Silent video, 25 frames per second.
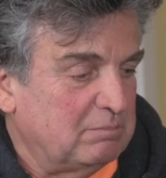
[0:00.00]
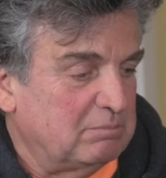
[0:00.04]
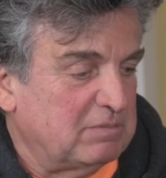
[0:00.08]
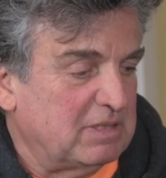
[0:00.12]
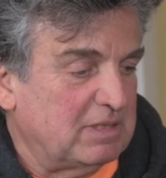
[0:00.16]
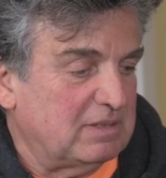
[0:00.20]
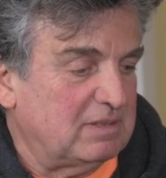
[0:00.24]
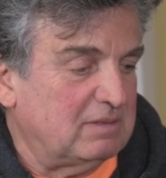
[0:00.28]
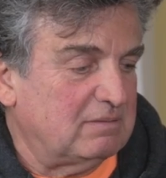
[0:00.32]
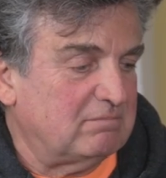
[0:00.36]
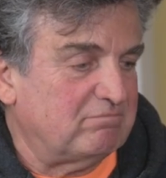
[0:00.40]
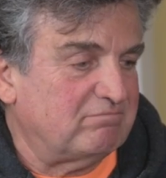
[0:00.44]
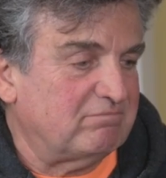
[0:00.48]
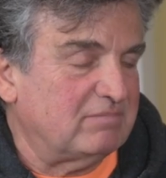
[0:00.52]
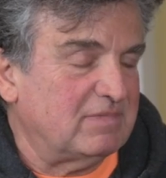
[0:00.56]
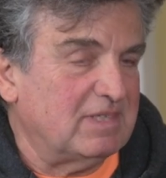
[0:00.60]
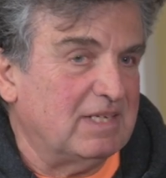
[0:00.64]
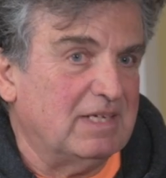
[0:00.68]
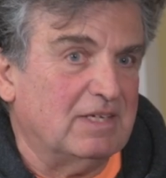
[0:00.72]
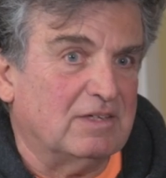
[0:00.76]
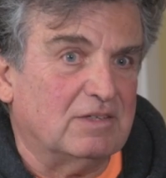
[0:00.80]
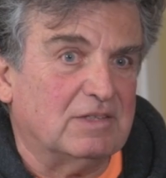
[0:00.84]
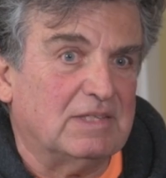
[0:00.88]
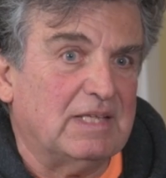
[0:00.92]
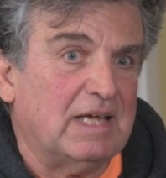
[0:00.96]
But
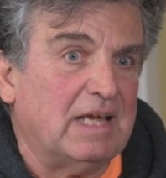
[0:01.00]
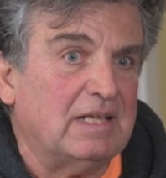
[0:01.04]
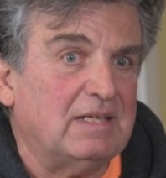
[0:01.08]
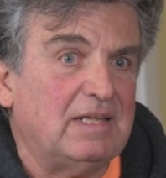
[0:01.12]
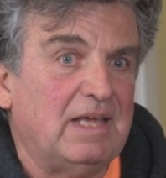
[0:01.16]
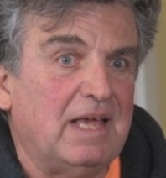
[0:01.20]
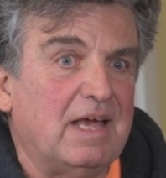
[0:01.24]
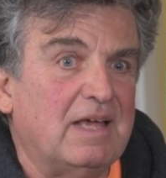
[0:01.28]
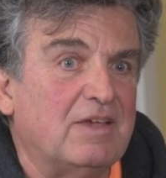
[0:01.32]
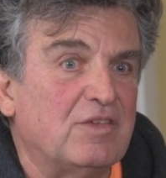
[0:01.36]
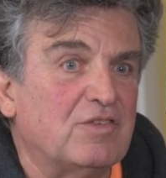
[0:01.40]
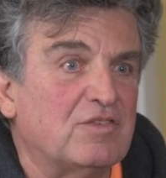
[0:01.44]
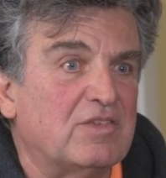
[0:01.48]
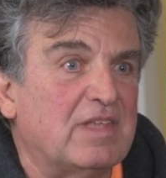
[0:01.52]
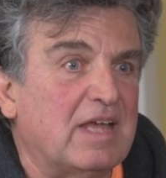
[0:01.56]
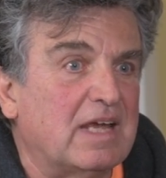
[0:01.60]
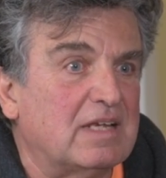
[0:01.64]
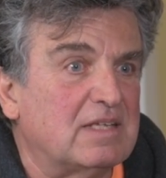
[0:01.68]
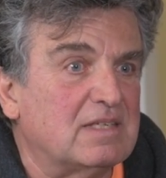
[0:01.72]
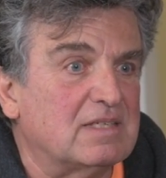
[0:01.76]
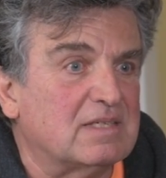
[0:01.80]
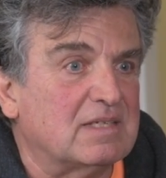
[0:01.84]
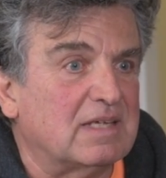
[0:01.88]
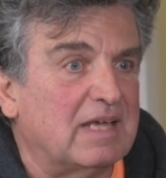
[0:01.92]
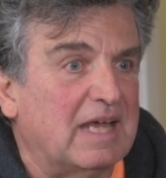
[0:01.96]
the idea is
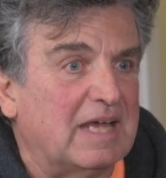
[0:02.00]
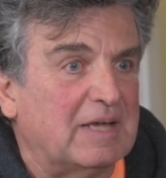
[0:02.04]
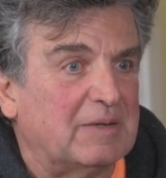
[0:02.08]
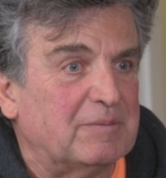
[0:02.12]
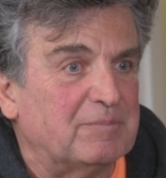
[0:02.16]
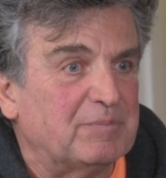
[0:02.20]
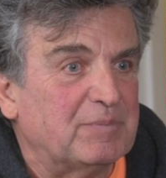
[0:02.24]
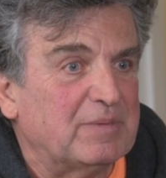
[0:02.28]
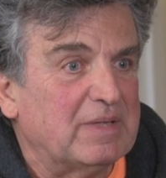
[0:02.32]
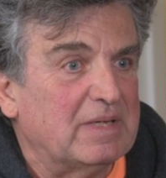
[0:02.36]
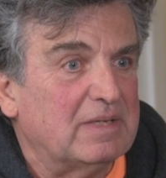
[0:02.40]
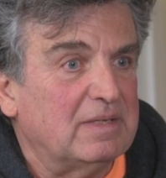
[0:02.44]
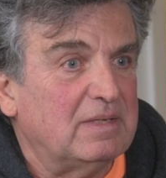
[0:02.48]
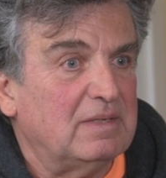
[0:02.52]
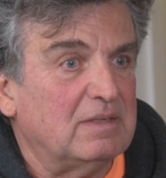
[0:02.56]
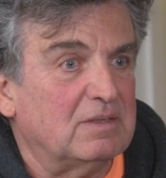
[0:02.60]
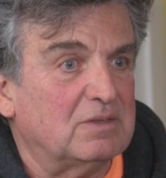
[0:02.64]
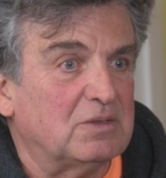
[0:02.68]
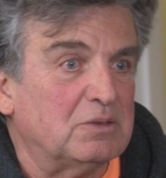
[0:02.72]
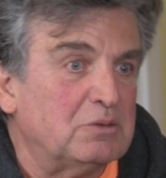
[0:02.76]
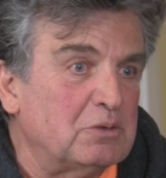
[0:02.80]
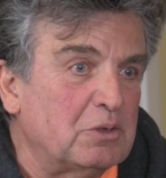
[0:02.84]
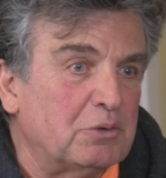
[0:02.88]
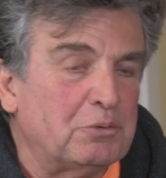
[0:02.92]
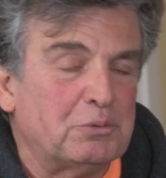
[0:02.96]
that to
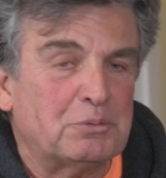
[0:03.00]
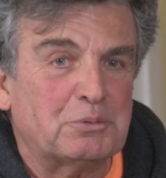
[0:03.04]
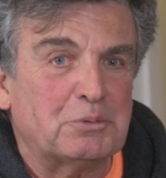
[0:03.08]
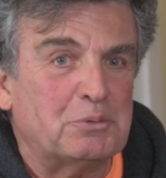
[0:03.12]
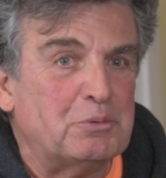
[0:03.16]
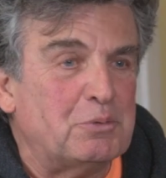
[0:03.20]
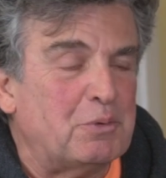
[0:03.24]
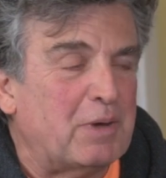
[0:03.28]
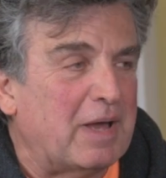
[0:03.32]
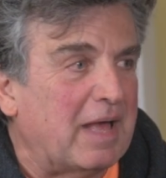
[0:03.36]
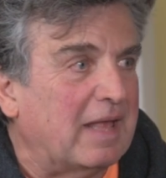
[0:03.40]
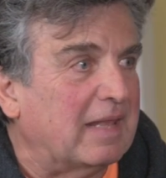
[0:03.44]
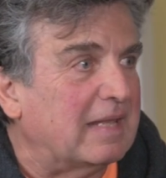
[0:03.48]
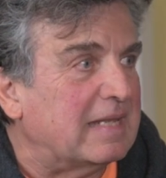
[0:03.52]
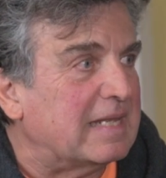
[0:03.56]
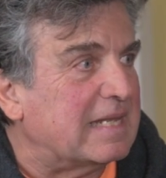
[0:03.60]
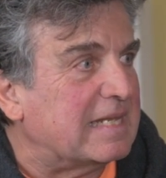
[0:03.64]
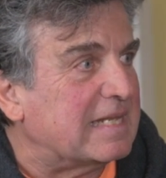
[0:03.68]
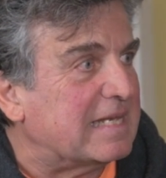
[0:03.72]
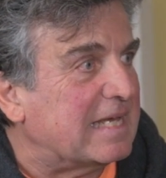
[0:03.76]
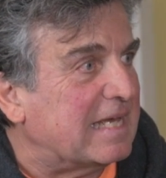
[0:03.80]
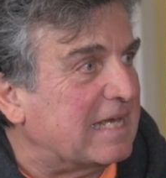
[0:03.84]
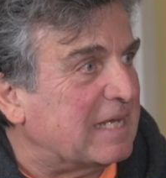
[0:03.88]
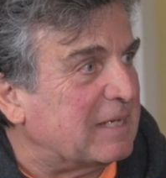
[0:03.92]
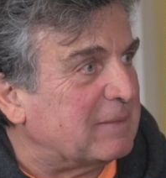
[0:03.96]
go through
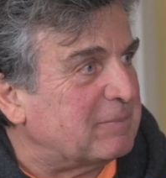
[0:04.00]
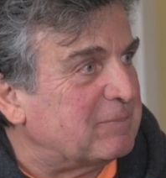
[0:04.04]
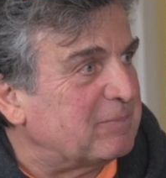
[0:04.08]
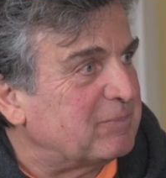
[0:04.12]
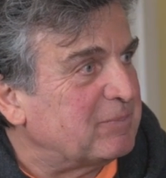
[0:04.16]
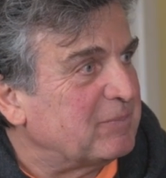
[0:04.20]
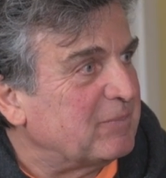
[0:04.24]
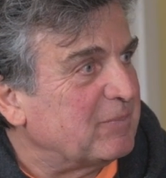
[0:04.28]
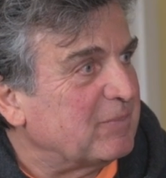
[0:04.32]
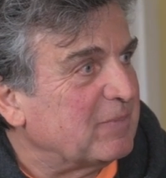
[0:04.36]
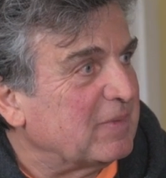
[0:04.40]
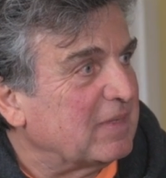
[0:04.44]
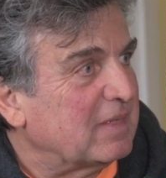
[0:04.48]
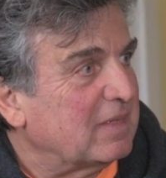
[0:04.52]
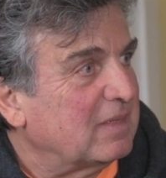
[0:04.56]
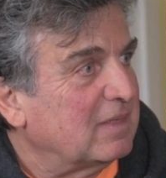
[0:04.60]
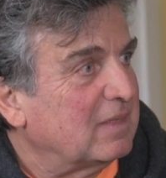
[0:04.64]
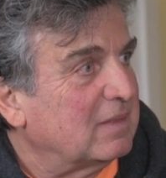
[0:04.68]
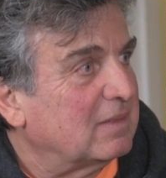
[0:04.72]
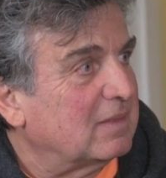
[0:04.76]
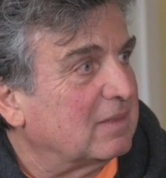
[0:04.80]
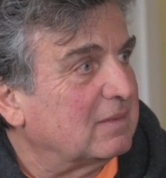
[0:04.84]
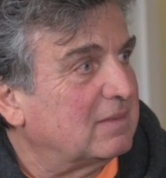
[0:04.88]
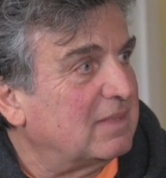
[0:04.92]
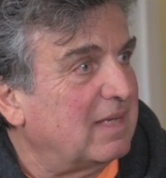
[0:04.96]
and
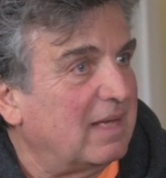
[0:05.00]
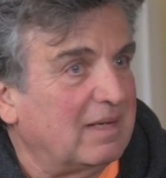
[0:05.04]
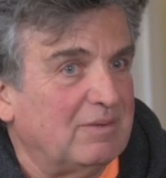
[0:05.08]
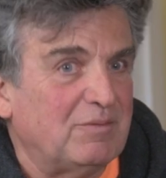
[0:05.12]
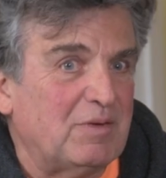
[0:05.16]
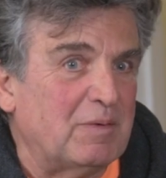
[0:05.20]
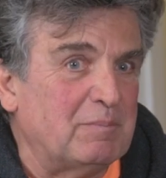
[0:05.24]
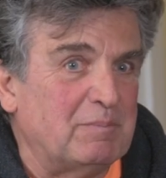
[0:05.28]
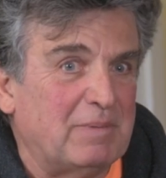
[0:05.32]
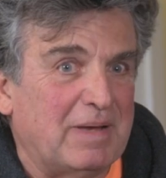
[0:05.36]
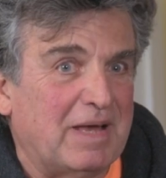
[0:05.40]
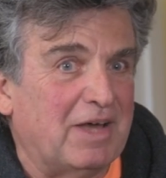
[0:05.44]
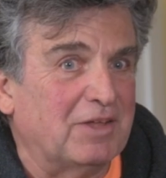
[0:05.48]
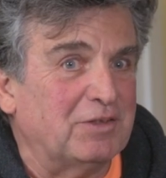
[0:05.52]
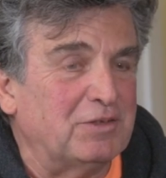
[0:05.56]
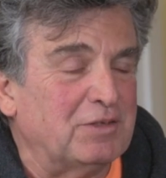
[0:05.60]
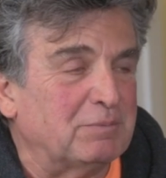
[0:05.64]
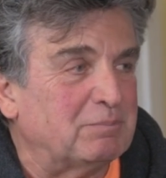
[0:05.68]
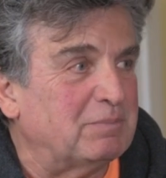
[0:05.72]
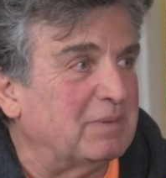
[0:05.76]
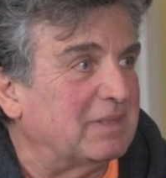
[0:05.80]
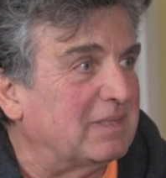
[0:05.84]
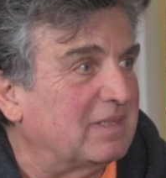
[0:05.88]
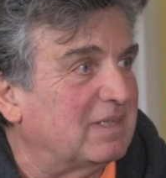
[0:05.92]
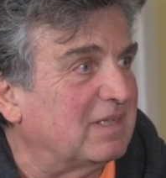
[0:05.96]
tell you about a
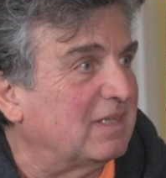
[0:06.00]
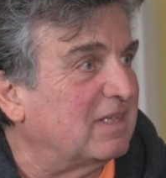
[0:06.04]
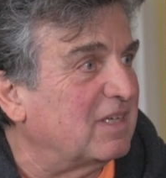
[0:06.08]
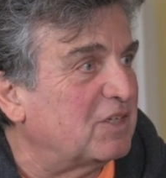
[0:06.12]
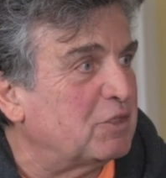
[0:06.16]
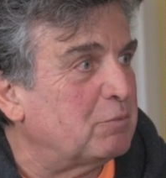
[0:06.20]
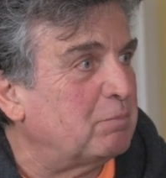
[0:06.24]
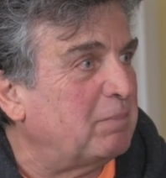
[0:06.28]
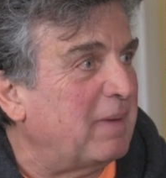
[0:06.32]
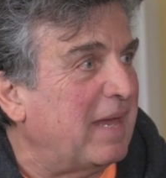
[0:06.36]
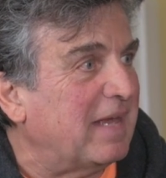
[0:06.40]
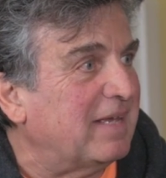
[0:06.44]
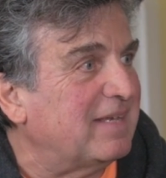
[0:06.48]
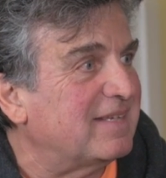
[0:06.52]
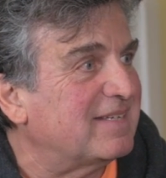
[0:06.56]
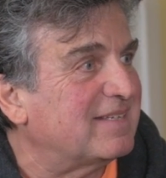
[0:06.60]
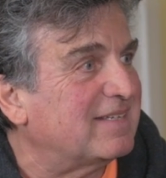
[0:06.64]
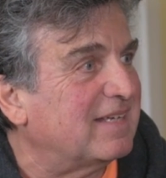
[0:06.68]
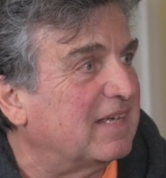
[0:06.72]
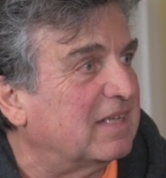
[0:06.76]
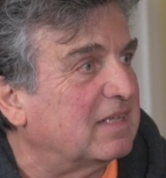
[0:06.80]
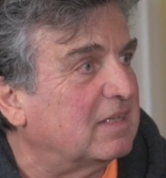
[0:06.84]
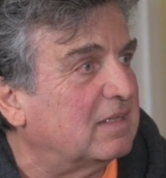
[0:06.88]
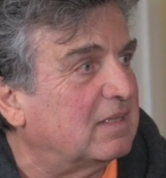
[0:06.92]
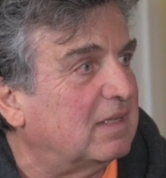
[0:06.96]
bit the specs
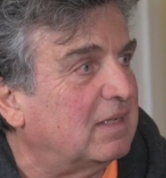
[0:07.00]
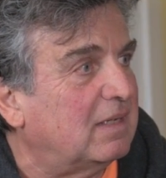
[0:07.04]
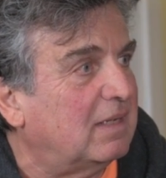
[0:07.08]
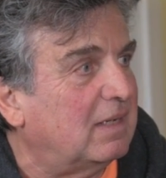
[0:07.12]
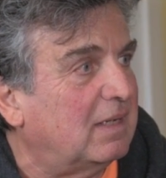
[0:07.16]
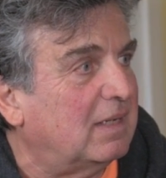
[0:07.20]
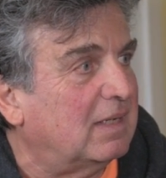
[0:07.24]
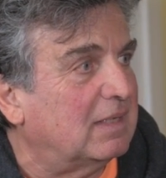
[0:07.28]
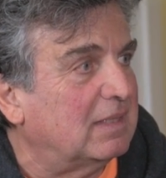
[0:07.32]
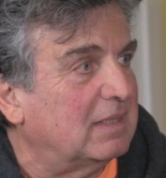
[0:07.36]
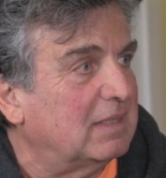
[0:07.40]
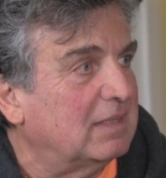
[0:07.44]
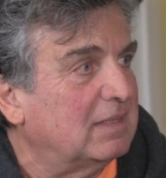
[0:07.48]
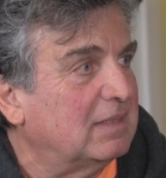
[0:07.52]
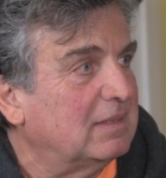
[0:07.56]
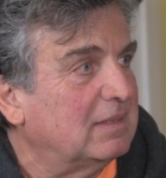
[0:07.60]
and the